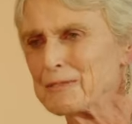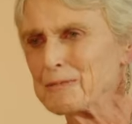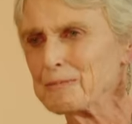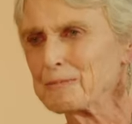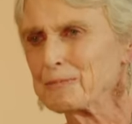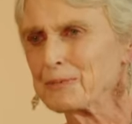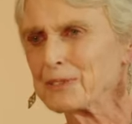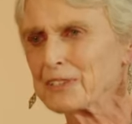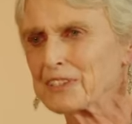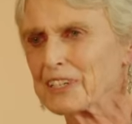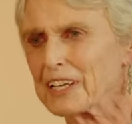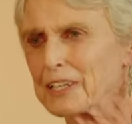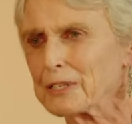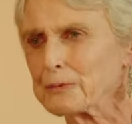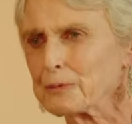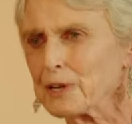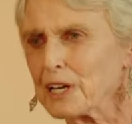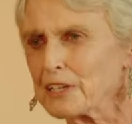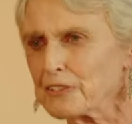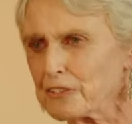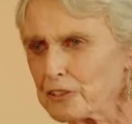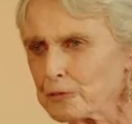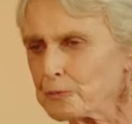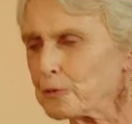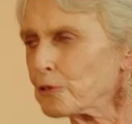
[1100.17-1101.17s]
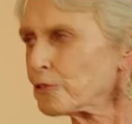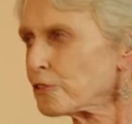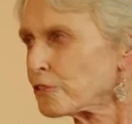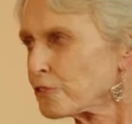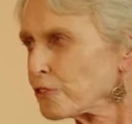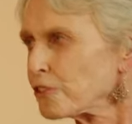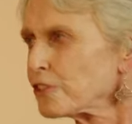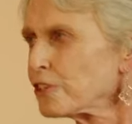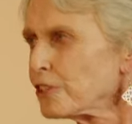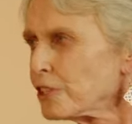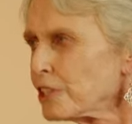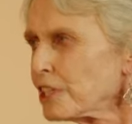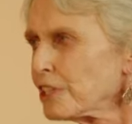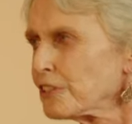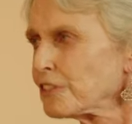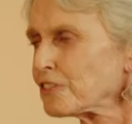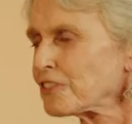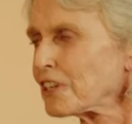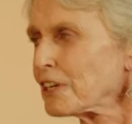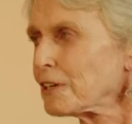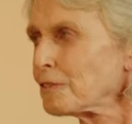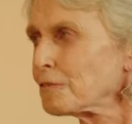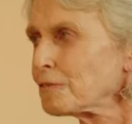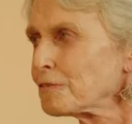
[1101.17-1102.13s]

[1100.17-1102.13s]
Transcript: But otherwise, it was early stuff.